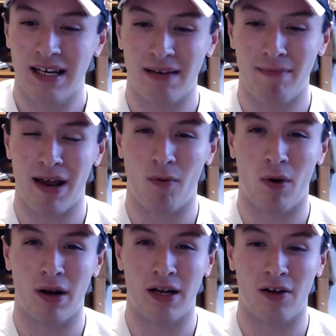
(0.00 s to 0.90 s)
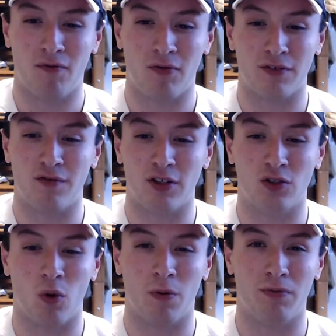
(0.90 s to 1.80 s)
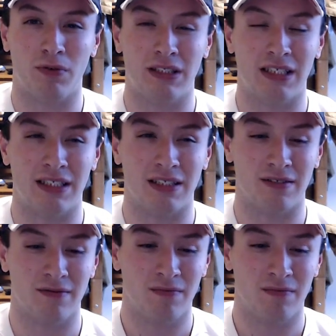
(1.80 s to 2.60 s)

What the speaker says: He made it 1-0 for his first goal of preseason.